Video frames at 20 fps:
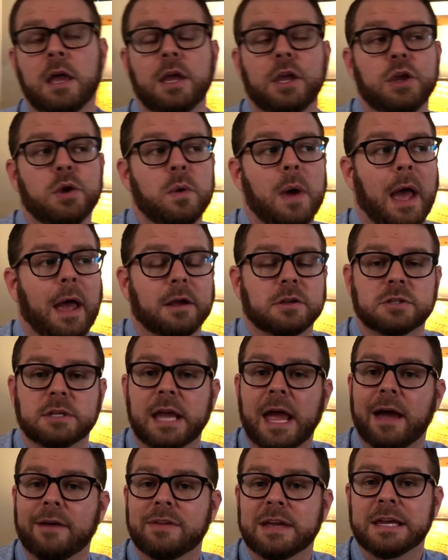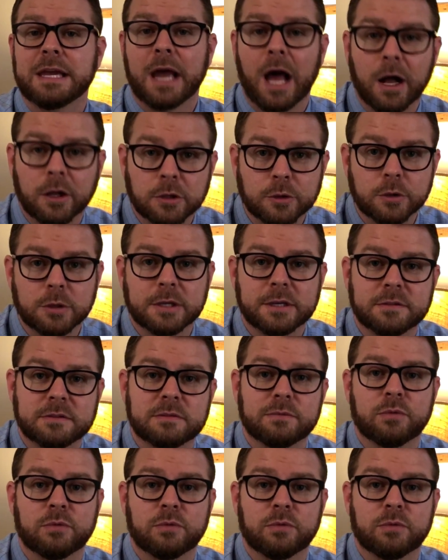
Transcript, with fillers: you actually have a colorless